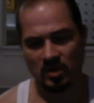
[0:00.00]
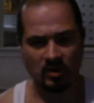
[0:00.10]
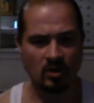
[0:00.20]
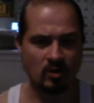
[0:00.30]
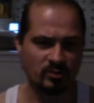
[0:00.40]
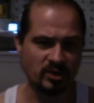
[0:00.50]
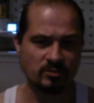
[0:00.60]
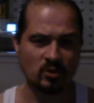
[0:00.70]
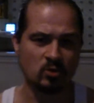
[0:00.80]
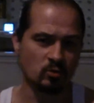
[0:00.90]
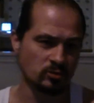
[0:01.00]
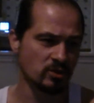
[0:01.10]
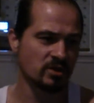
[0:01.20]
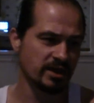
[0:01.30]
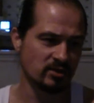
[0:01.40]
all people who
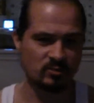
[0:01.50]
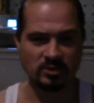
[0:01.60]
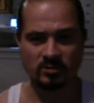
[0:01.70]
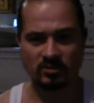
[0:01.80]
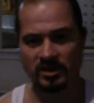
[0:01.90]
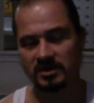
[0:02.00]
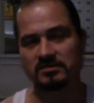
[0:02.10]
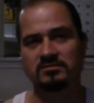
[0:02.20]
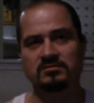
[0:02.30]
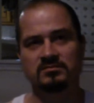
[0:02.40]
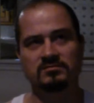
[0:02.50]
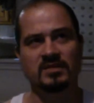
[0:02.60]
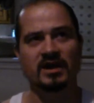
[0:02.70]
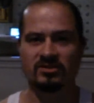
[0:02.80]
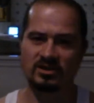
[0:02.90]
look like the people that
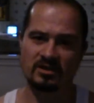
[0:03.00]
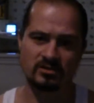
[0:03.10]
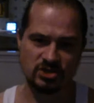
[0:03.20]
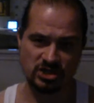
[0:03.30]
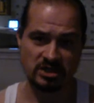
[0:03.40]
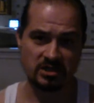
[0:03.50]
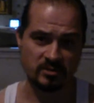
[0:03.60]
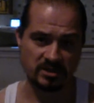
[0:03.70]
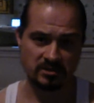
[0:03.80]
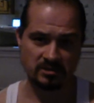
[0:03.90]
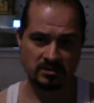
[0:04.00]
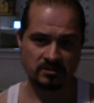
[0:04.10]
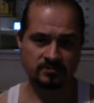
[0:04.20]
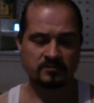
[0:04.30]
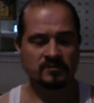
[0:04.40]
I think are cheating me.
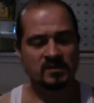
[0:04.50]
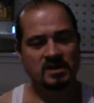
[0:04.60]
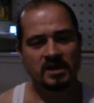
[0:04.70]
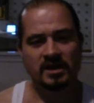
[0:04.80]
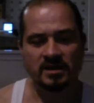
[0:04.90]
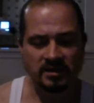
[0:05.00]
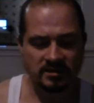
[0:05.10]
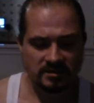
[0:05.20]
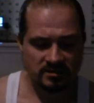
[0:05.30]
And